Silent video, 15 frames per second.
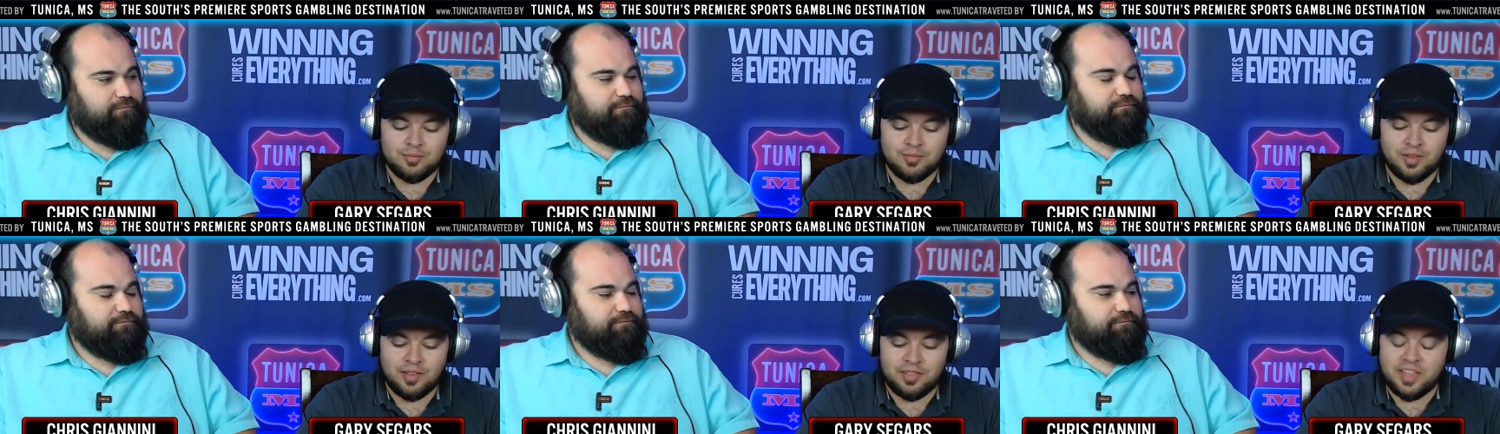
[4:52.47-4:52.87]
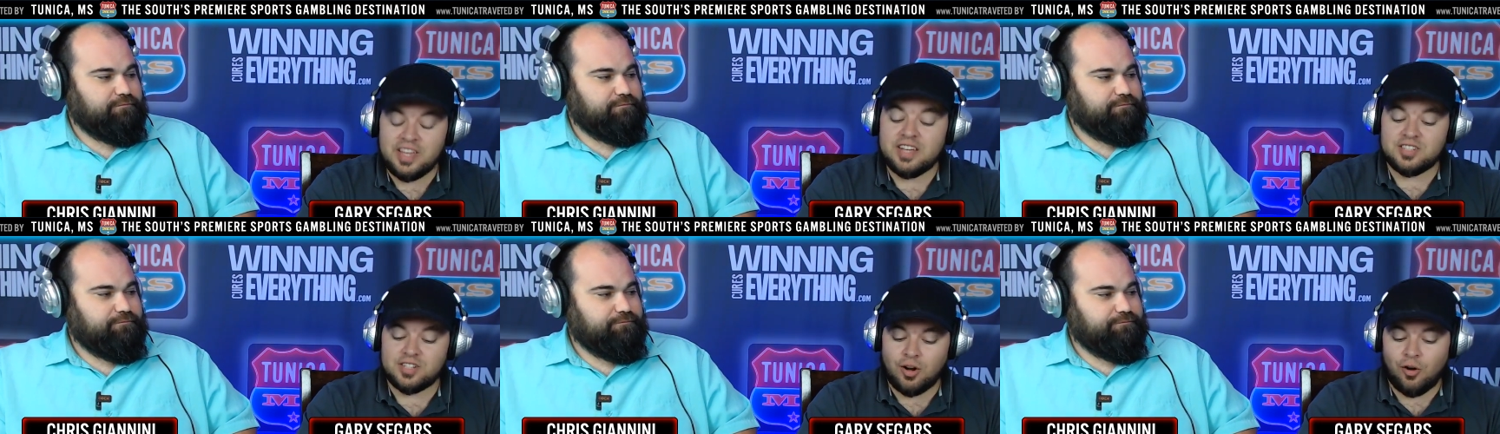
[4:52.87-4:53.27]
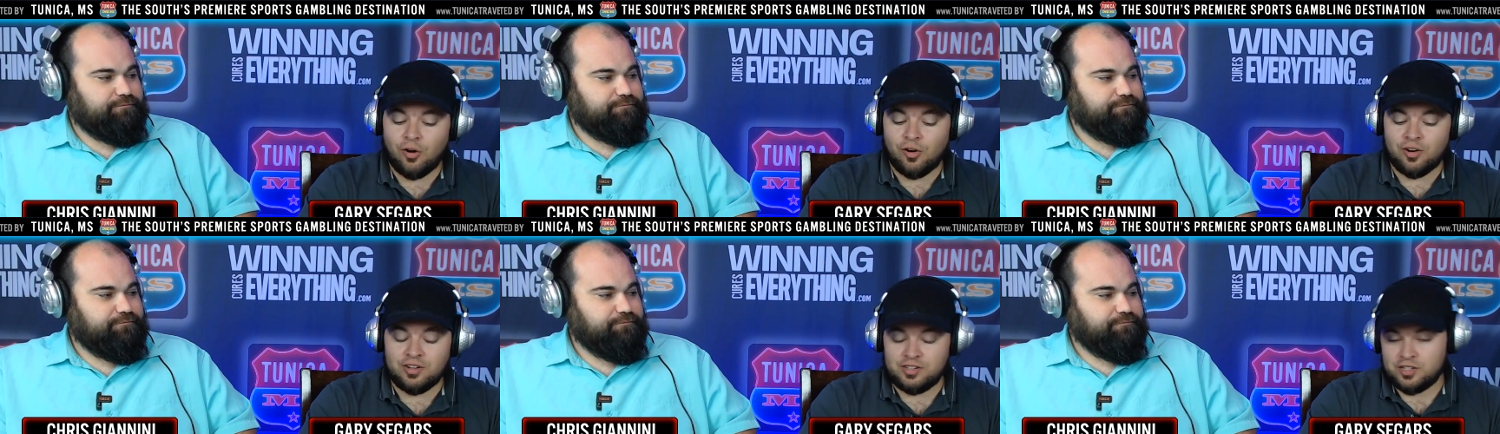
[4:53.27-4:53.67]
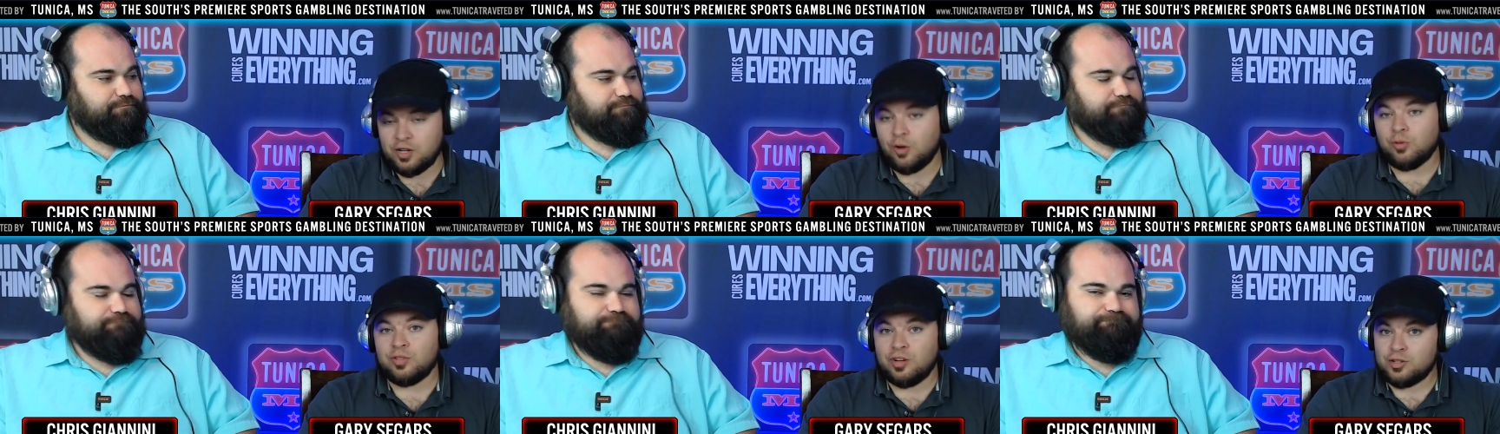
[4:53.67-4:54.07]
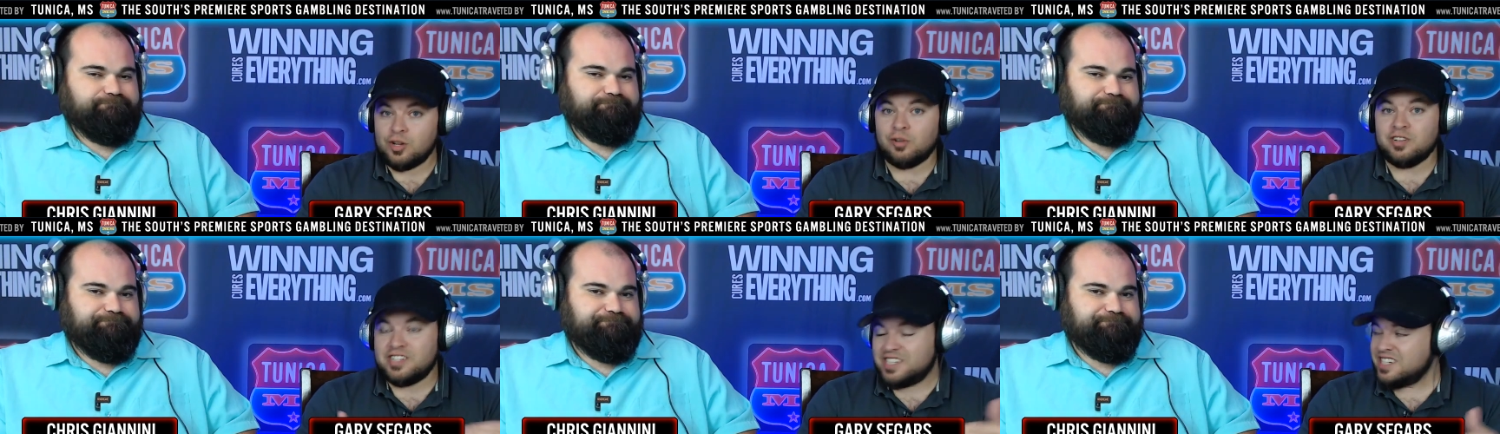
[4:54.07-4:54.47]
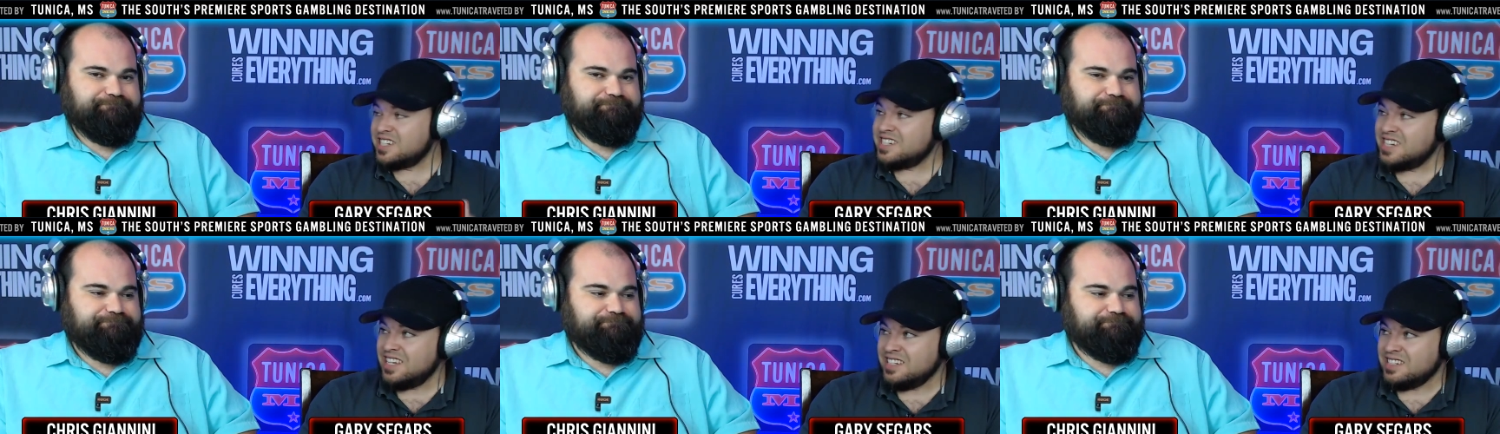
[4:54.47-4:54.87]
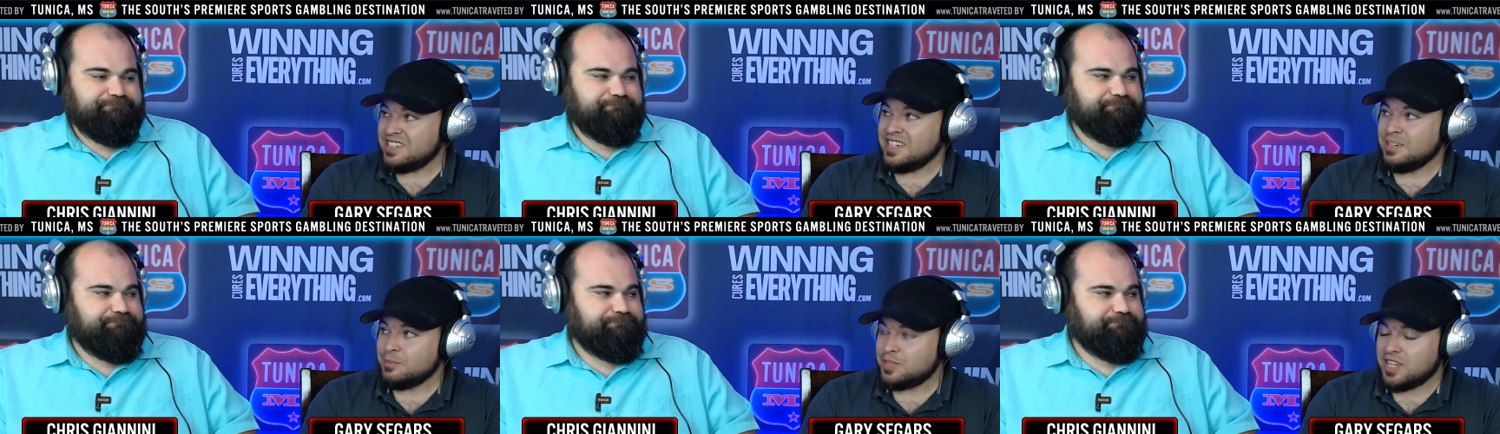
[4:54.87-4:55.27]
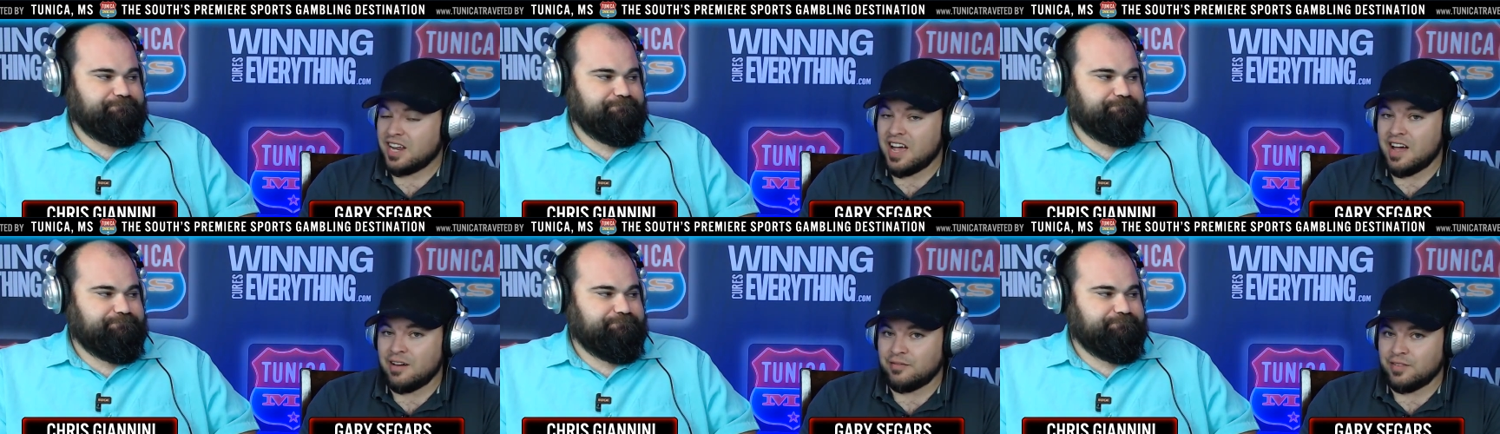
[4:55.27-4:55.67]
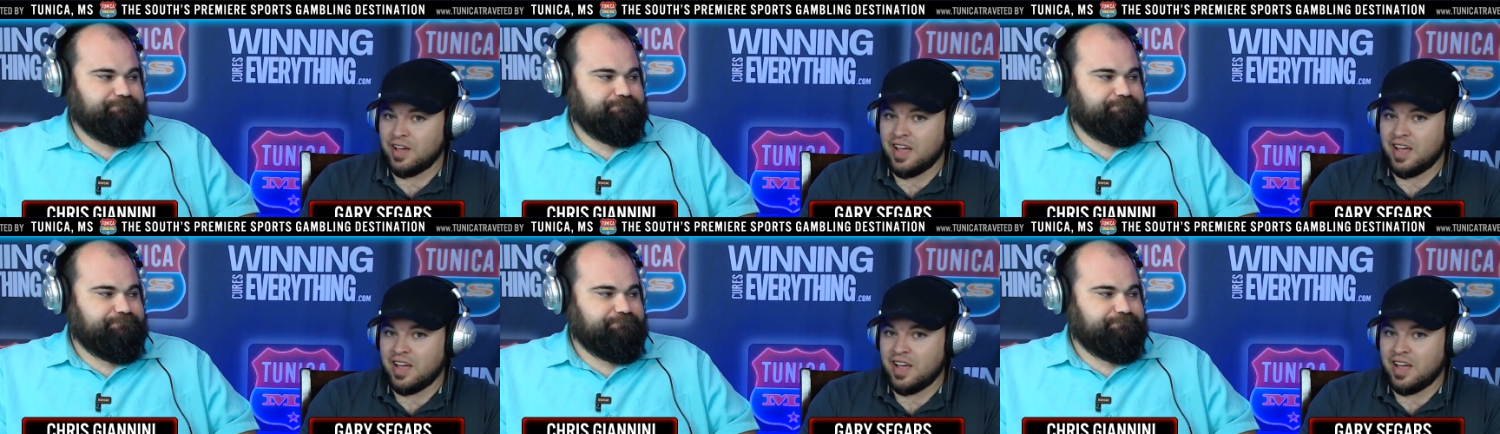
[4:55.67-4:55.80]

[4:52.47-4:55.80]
Speaker 1: There's only 16 teams that have